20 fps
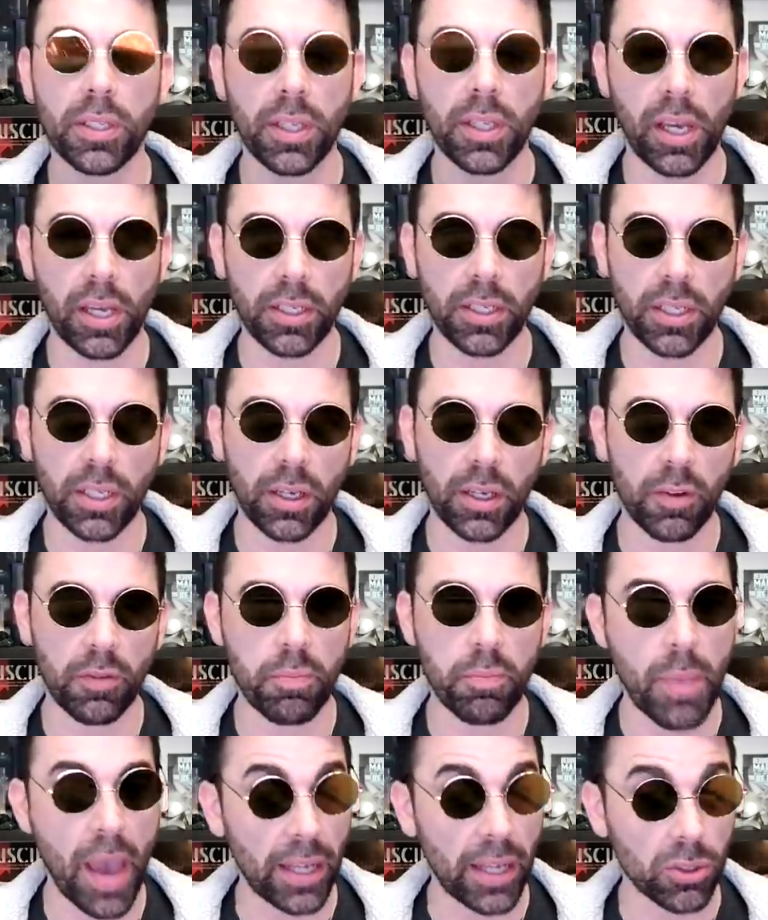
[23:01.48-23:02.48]
the idea of
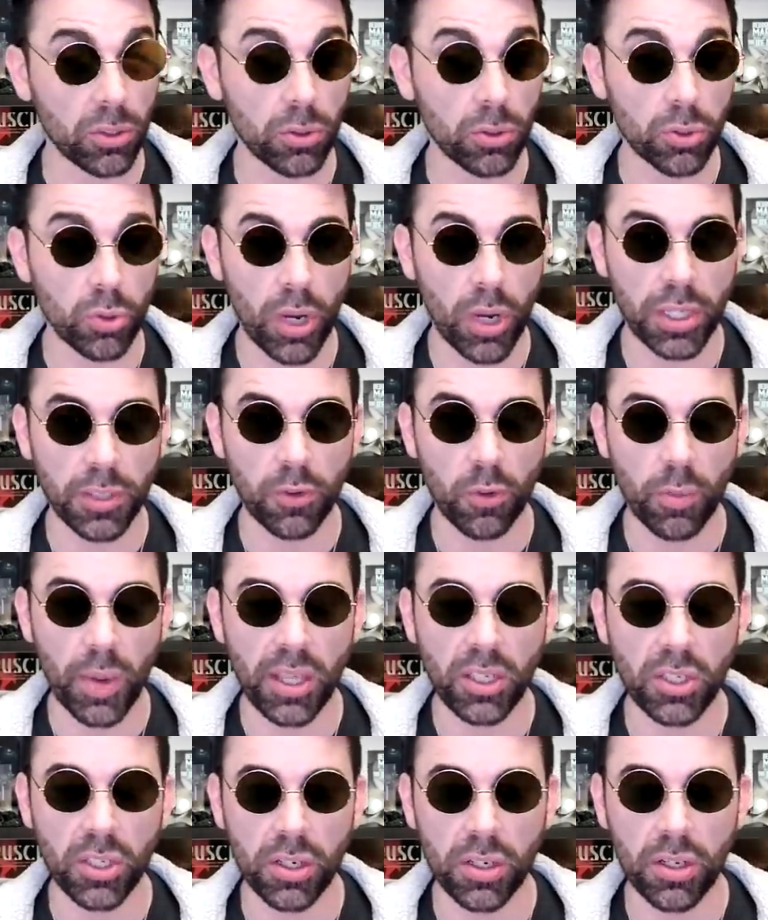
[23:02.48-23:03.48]
magical
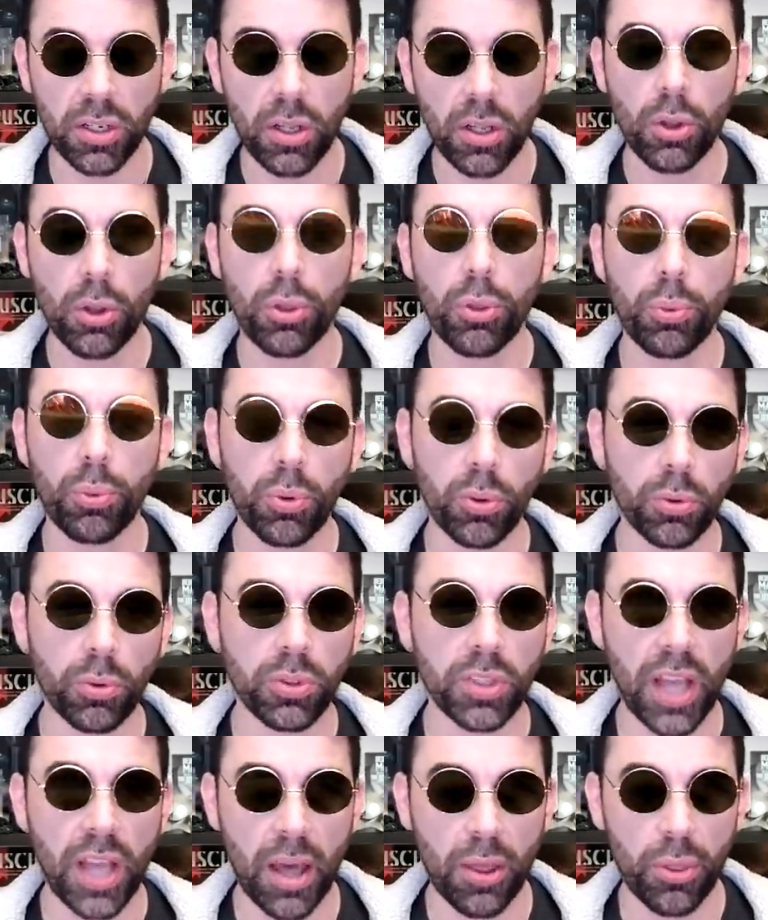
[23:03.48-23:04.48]
transformation through
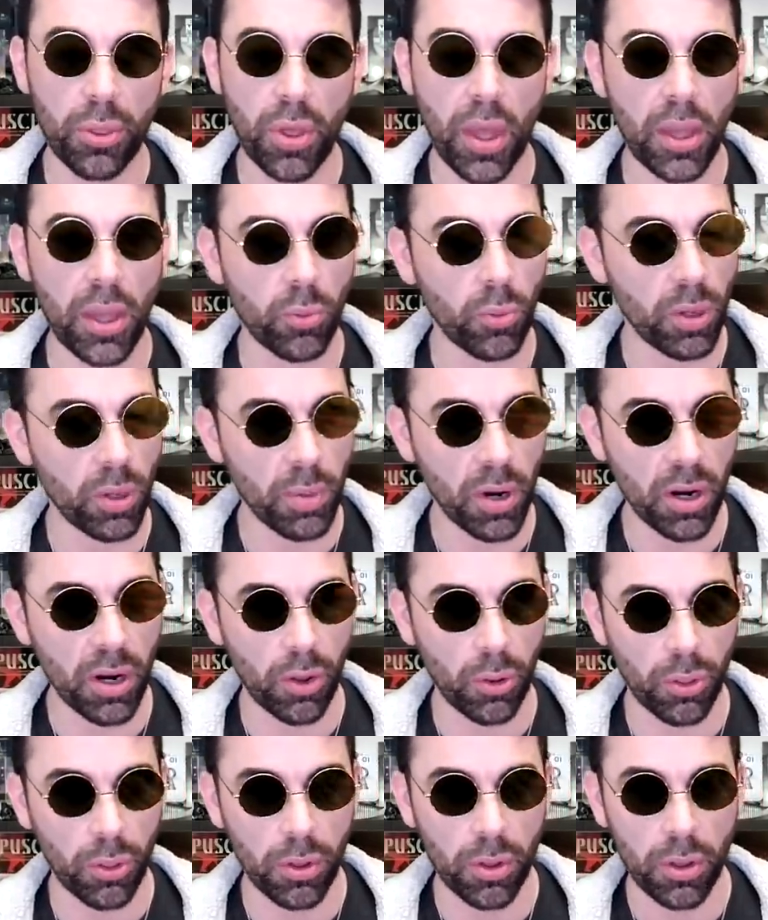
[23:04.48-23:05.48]
death and
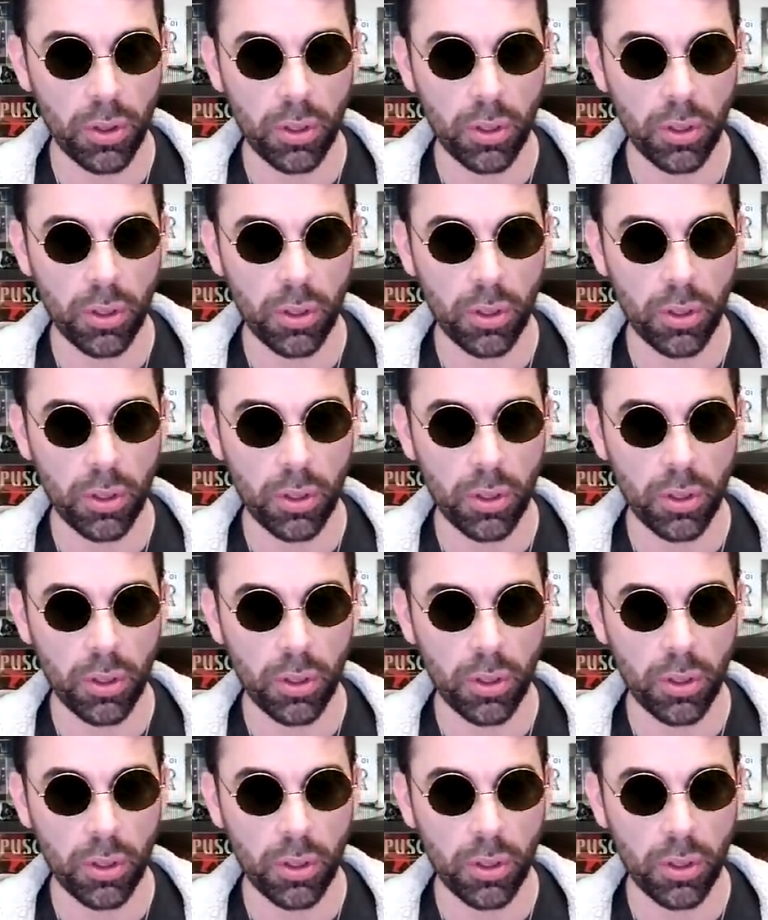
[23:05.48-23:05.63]
rebirth.